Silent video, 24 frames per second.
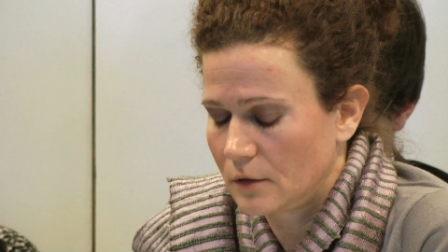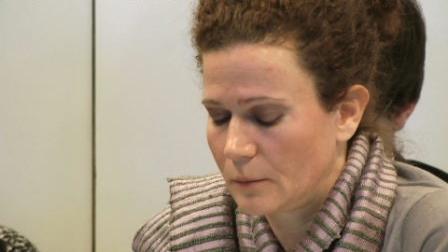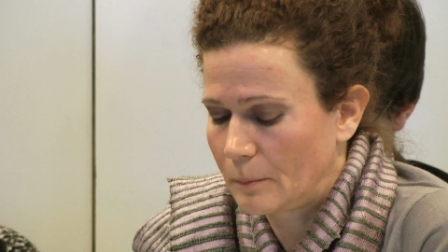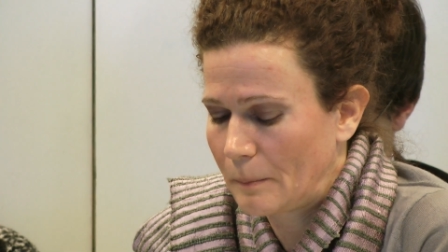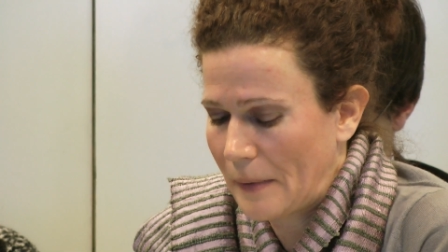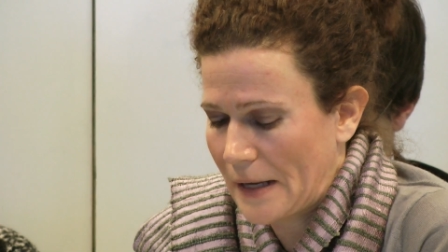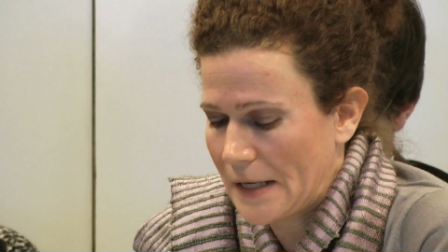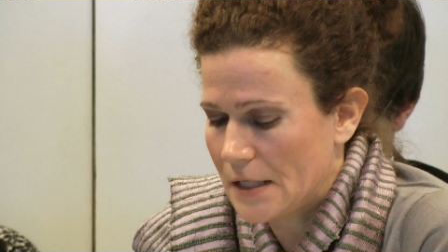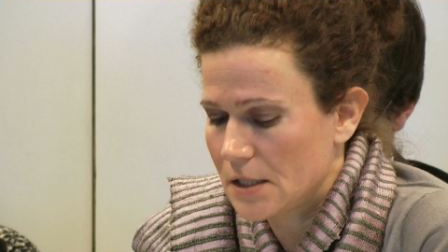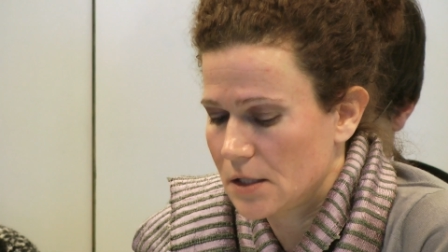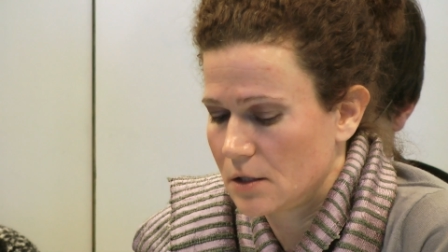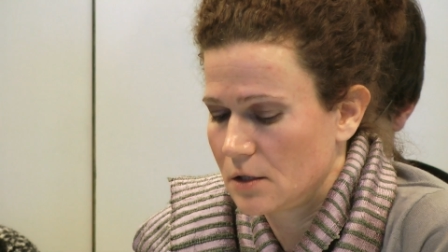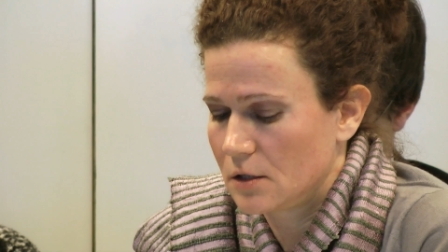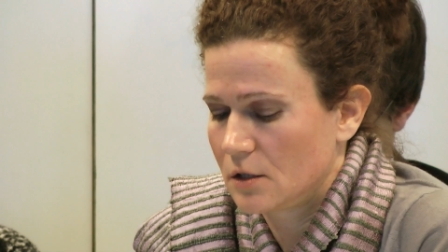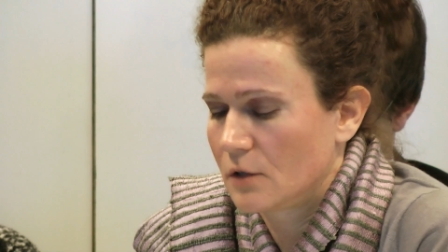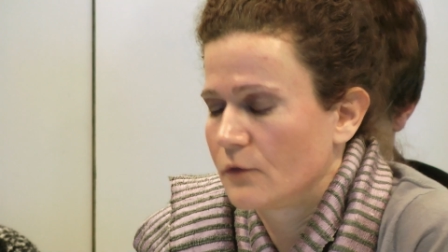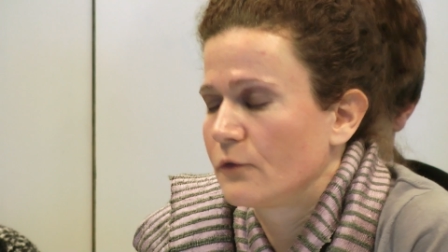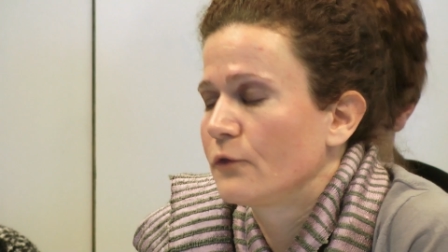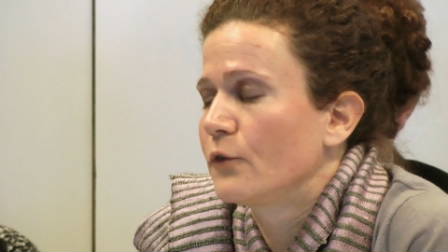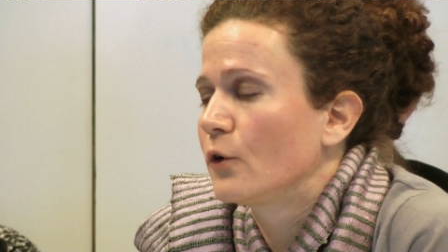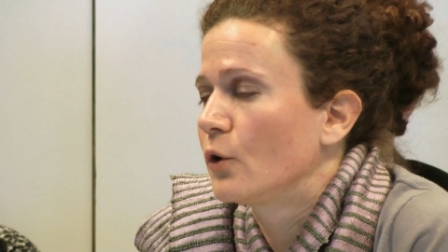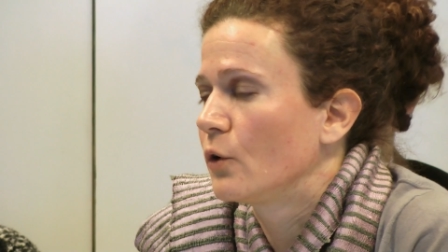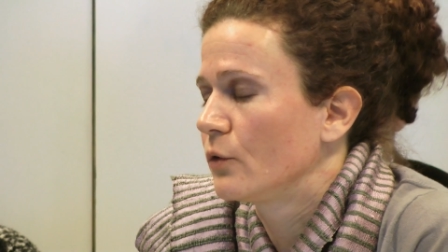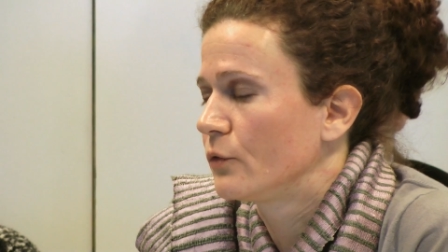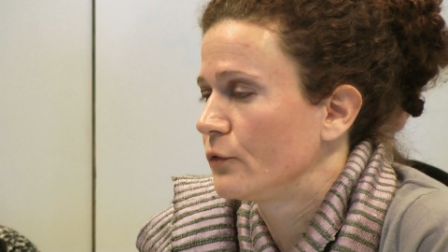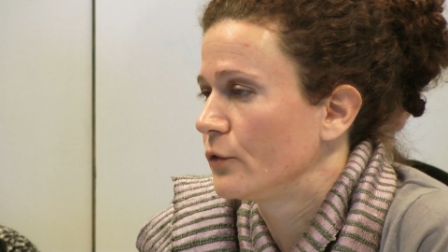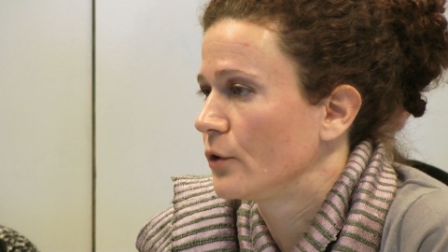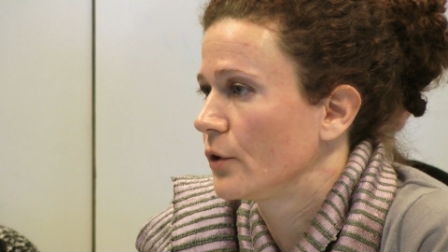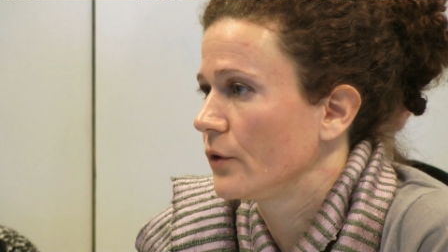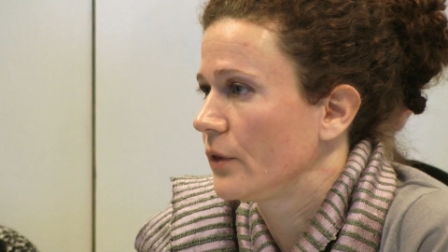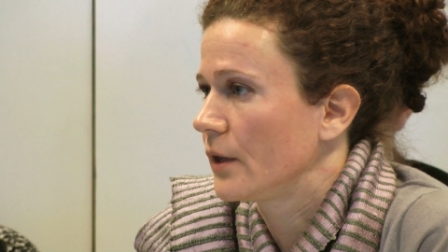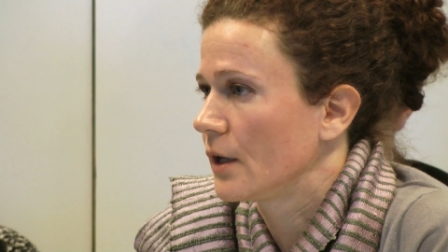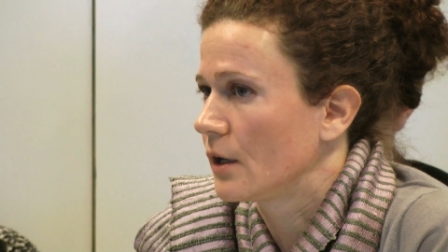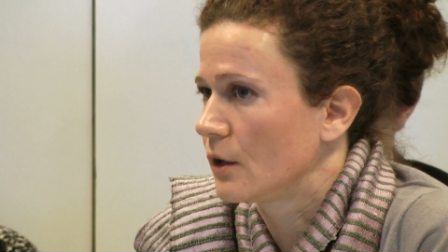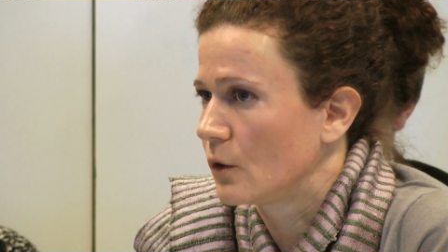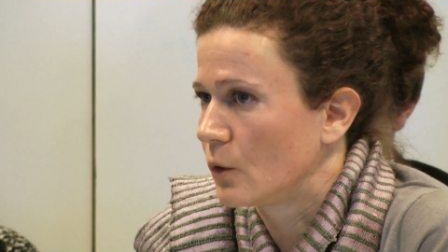basis for
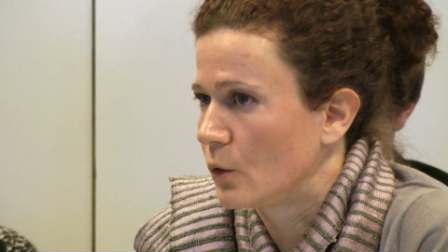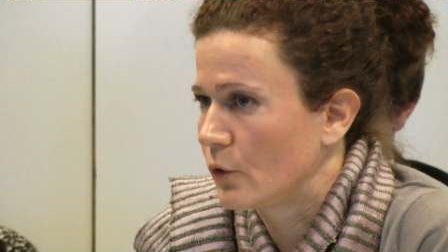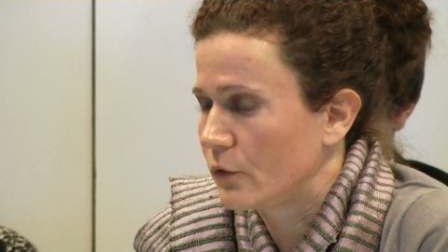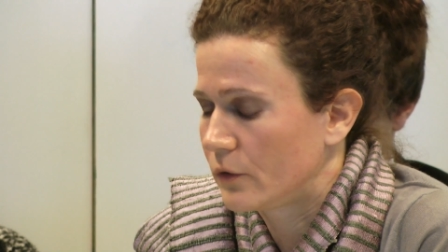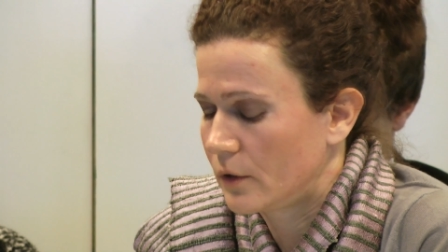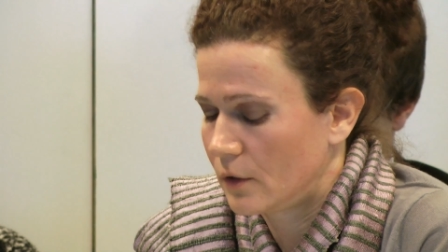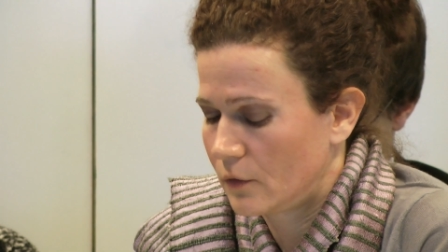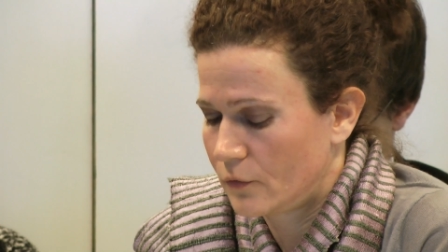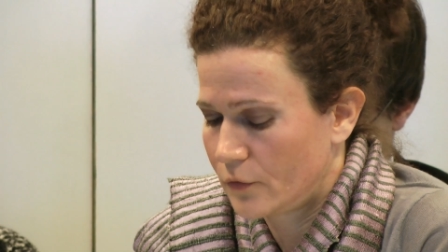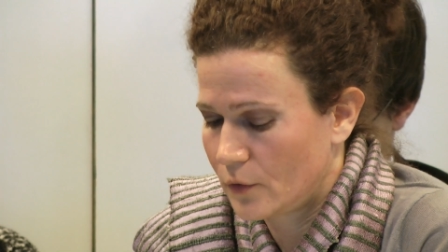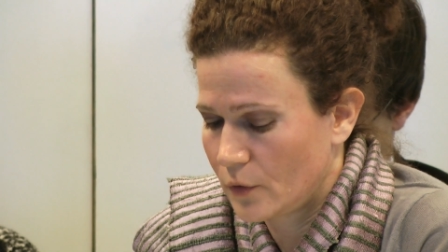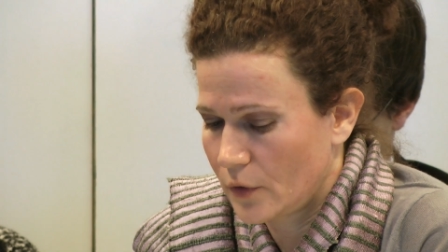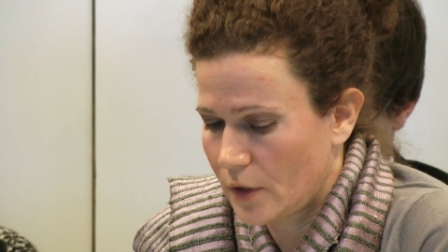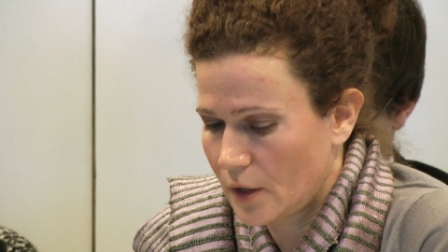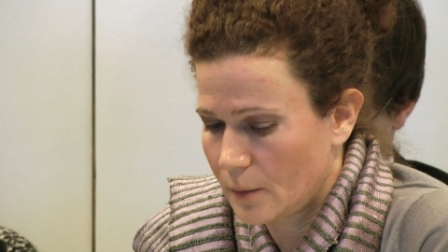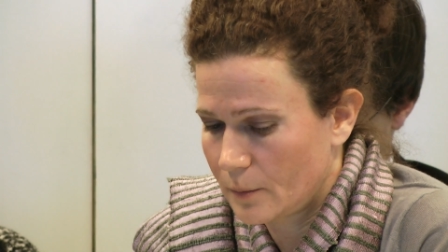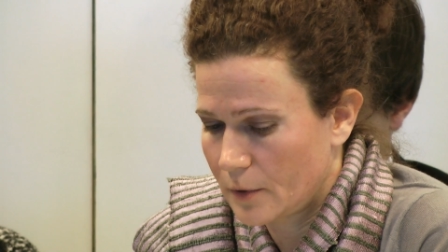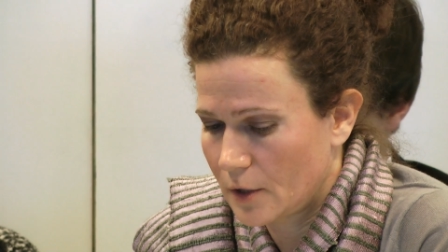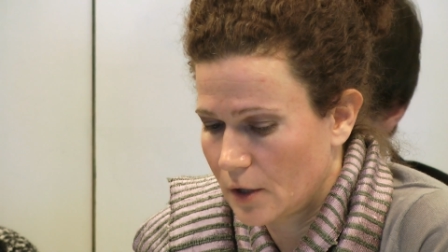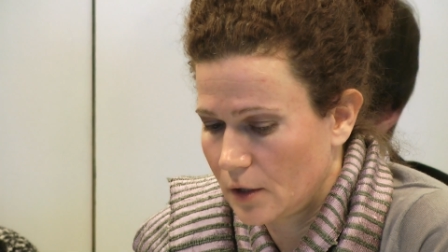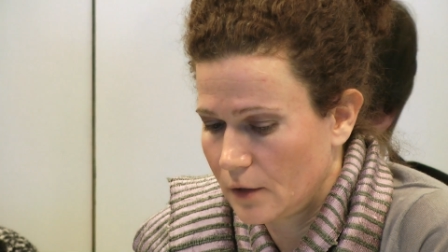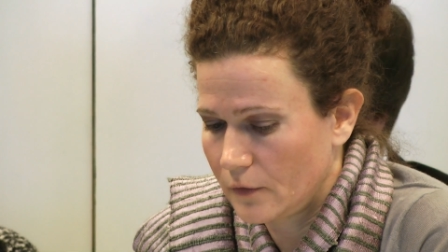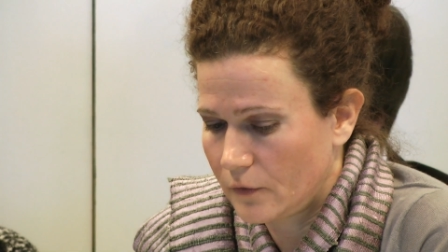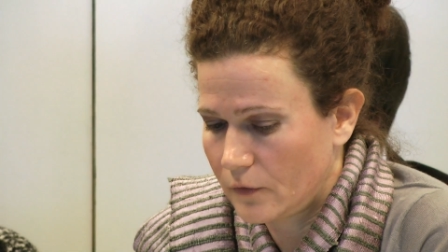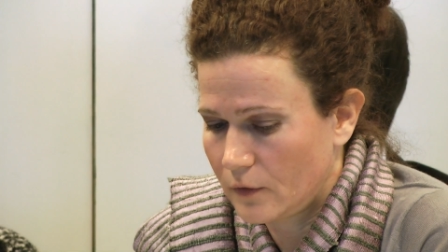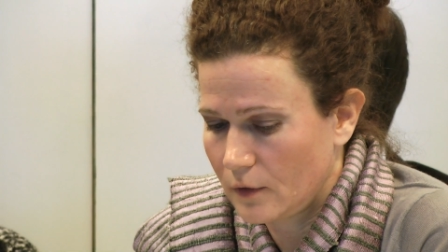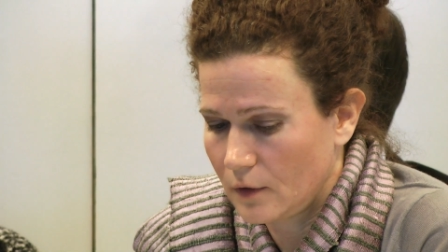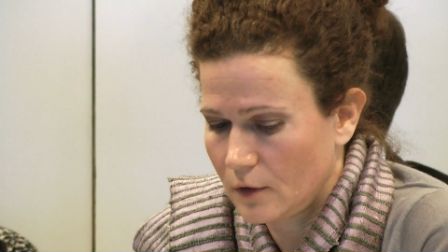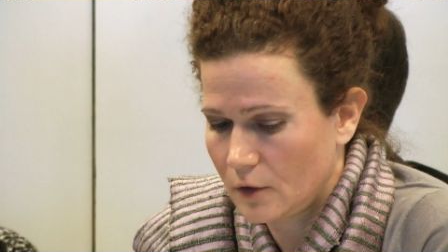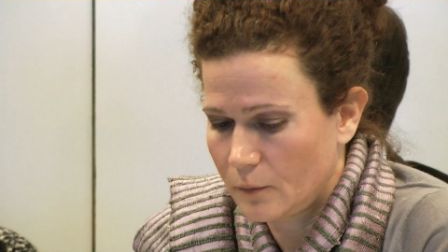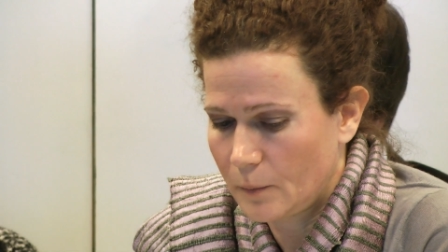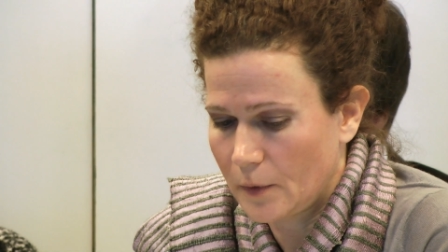their laws and for their policies.